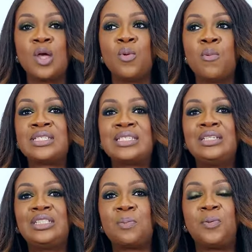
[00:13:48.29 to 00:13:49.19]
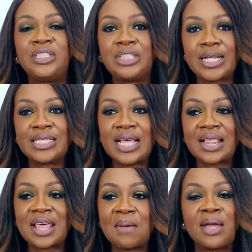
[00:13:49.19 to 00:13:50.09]
we were still depreciating
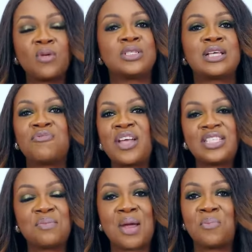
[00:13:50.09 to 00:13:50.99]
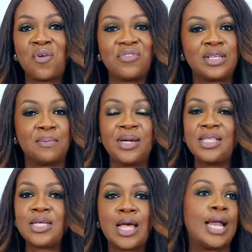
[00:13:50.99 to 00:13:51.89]
them and it was affecting my profitability.